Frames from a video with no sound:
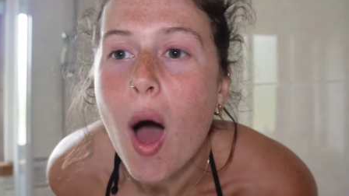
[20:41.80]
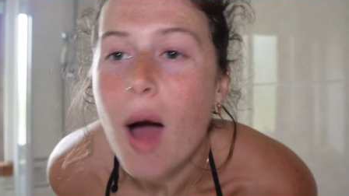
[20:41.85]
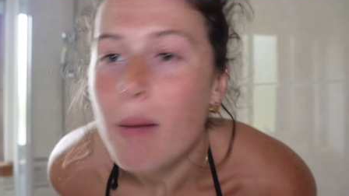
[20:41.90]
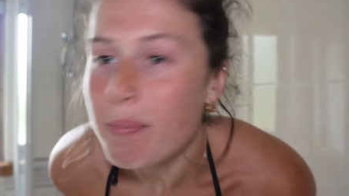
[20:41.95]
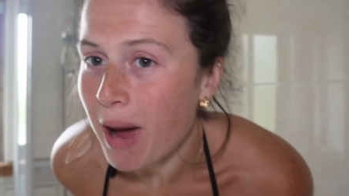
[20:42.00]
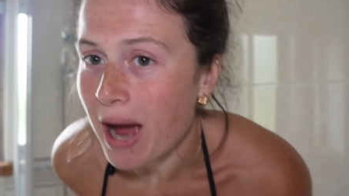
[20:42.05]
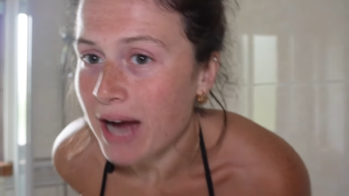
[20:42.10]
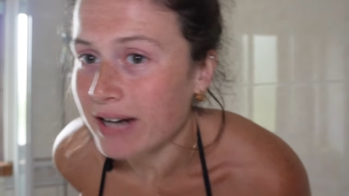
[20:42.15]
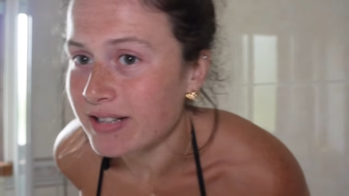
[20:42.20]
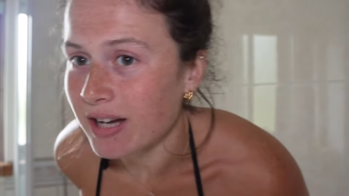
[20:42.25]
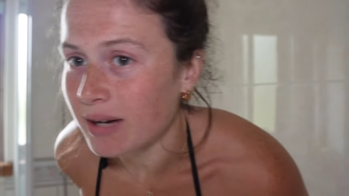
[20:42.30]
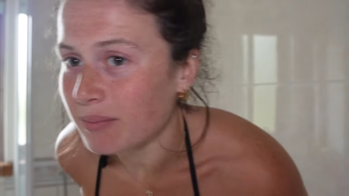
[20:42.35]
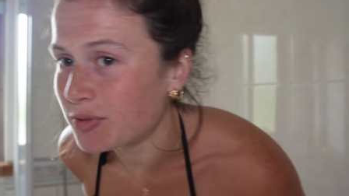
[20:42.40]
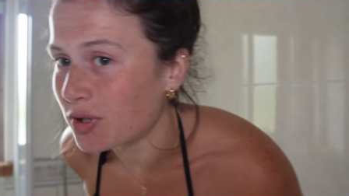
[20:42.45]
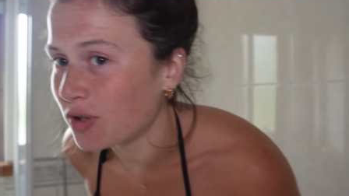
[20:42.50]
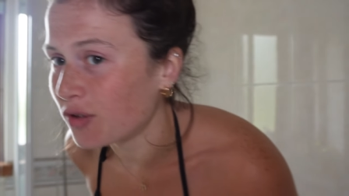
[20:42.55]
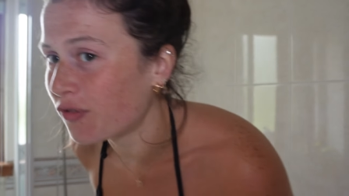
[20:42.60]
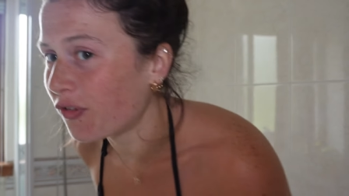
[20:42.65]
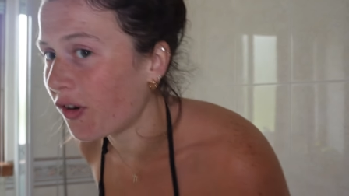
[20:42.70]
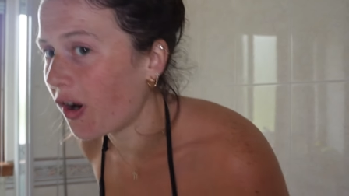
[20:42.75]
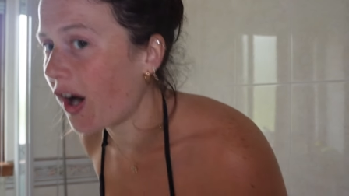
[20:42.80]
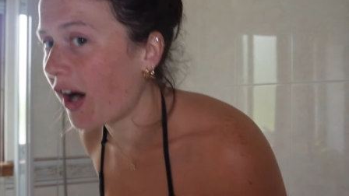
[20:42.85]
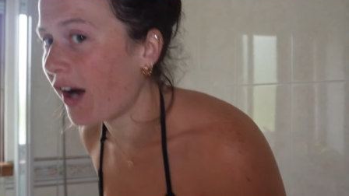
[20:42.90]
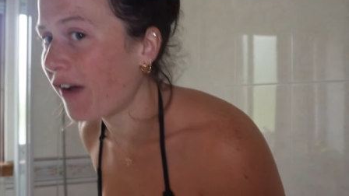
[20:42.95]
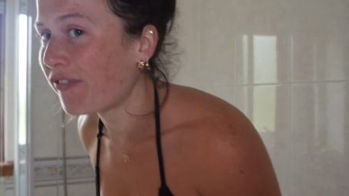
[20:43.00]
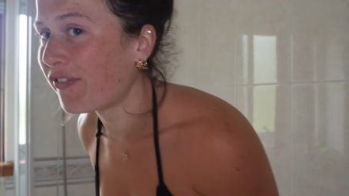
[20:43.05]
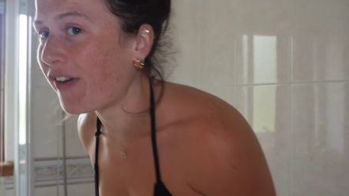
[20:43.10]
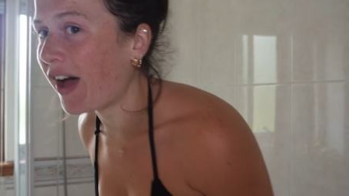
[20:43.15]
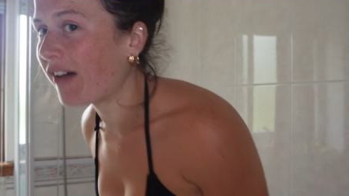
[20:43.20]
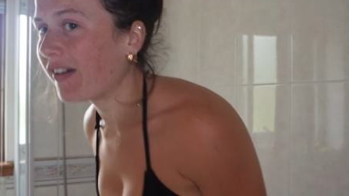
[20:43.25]
I backed up too far, I
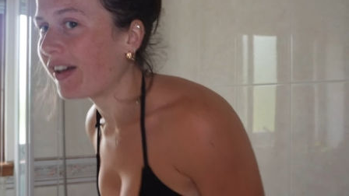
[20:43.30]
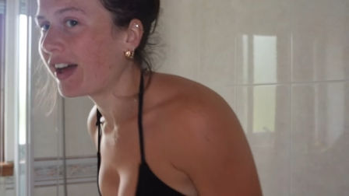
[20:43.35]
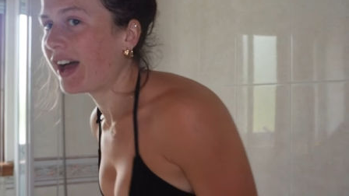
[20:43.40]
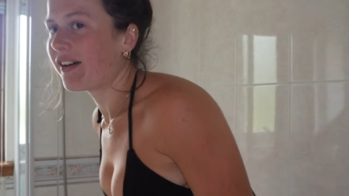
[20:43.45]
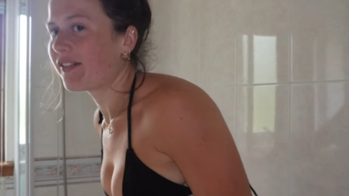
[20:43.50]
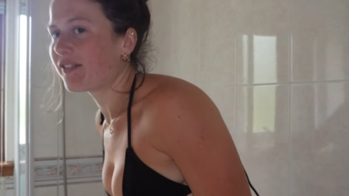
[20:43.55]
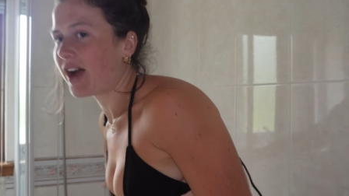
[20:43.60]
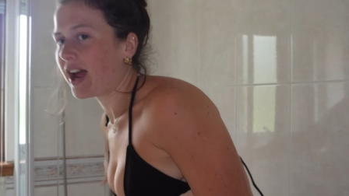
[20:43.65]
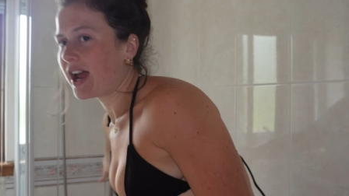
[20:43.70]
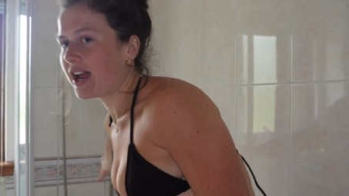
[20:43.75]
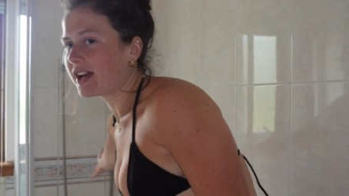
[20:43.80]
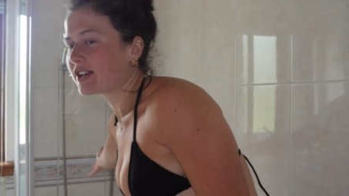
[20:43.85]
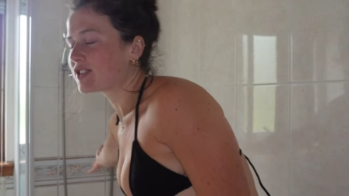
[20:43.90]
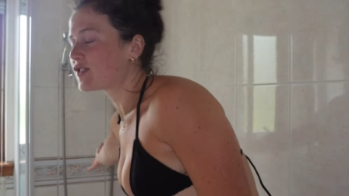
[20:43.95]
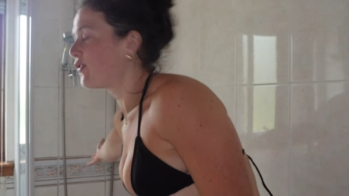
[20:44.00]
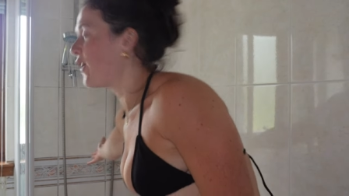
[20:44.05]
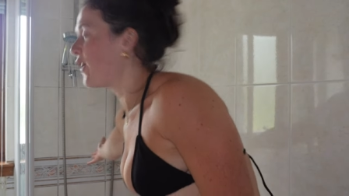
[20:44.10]
felt it. Right, it's